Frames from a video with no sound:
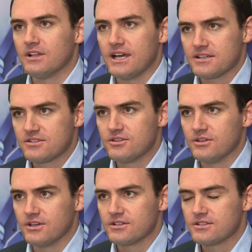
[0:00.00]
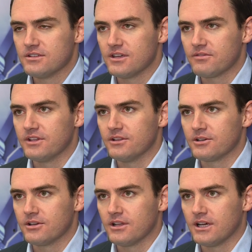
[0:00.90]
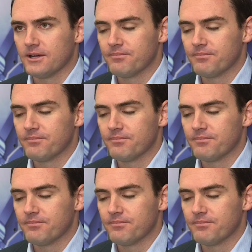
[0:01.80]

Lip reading: last 2 years. Definitely learned a lot.